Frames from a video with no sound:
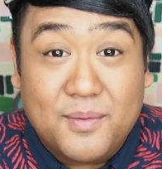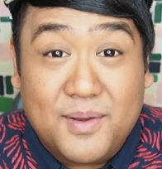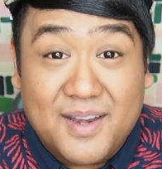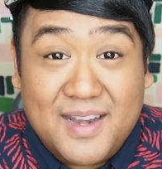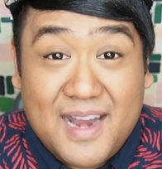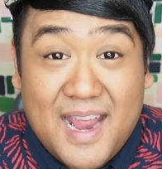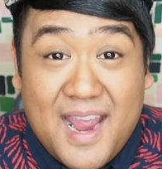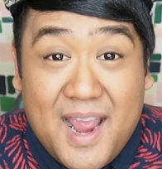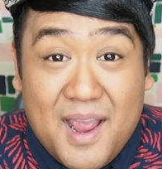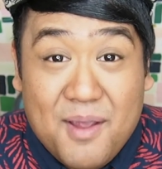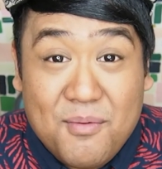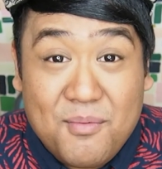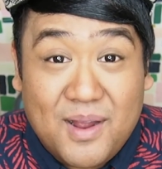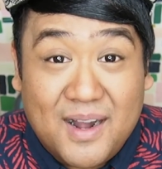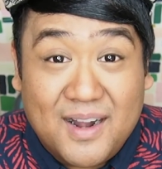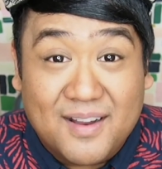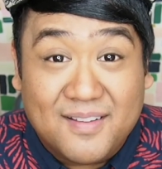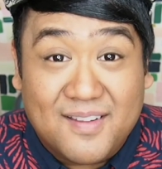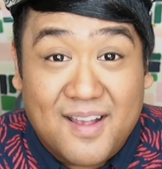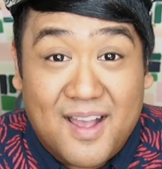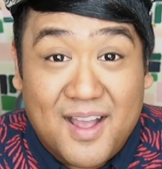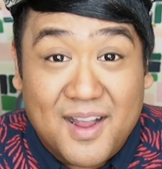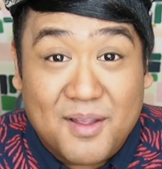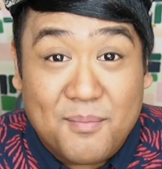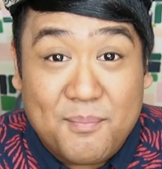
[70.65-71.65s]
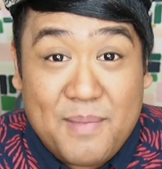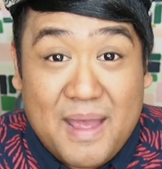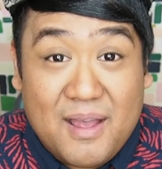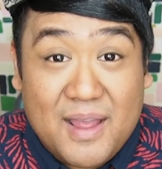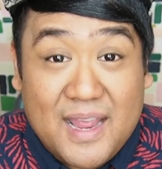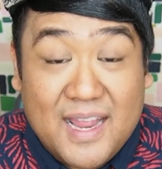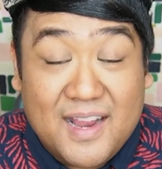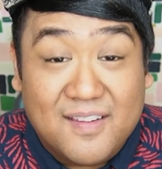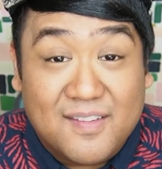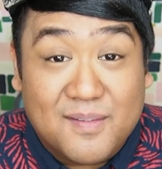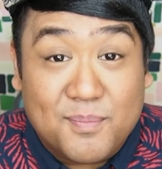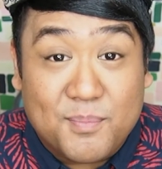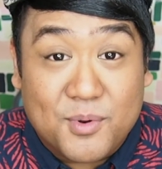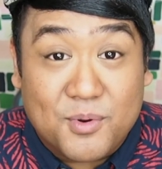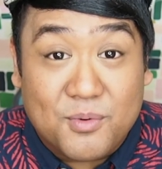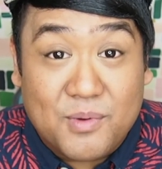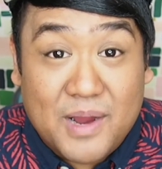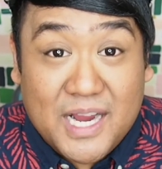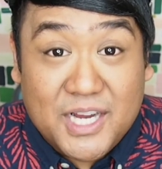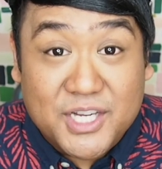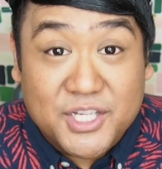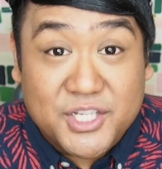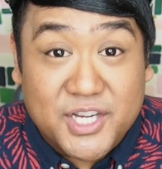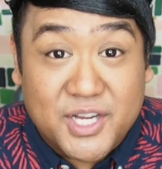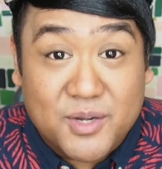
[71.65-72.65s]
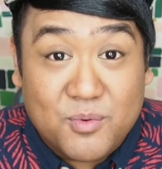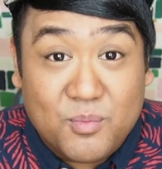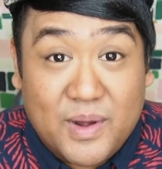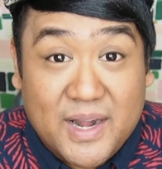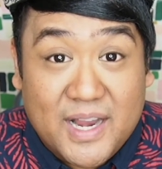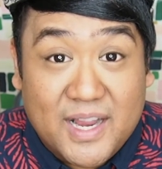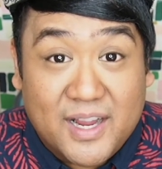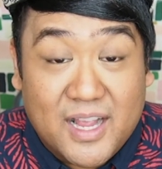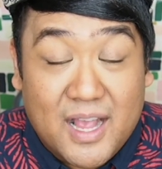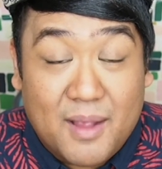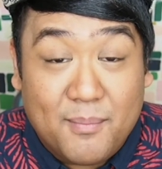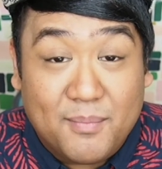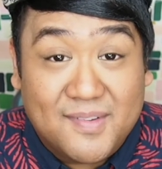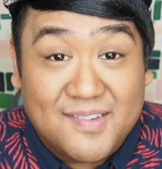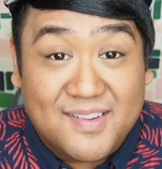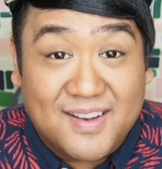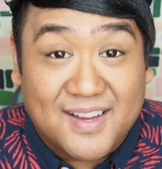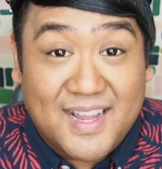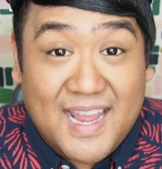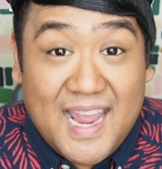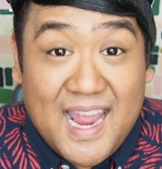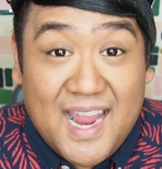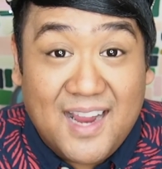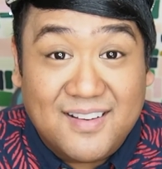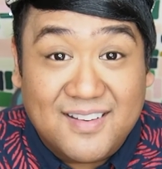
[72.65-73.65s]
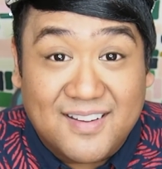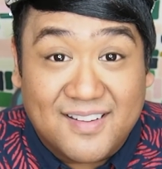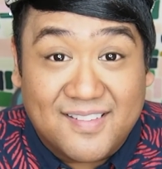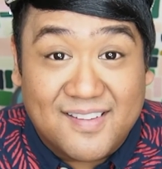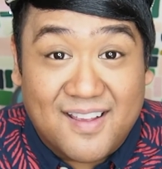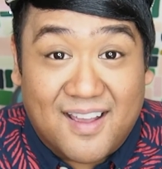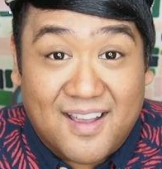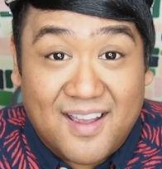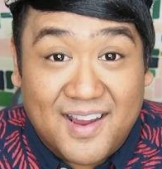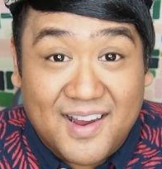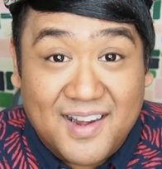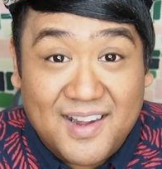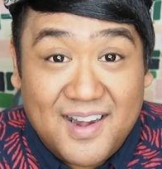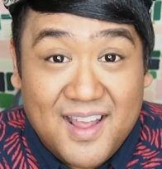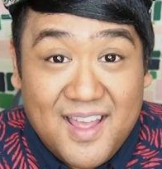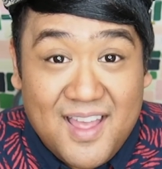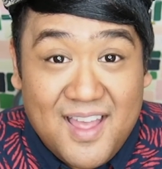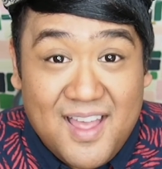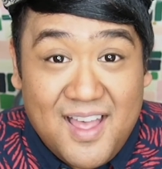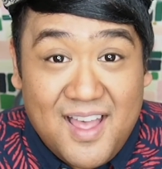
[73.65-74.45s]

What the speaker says: today I want to talk about inspiration when it comes to cake design.